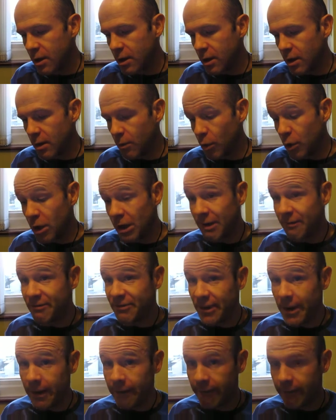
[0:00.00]
or you'll have
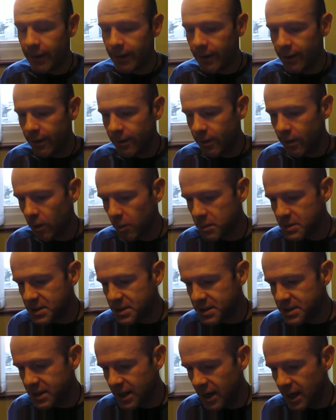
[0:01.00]
diarrhea, the
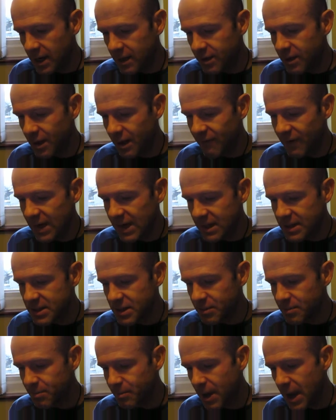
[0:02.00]
opposite side, you'll have aches
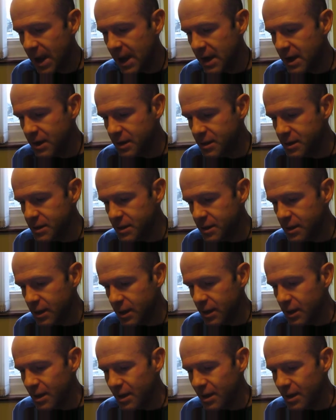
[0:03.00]
and pains,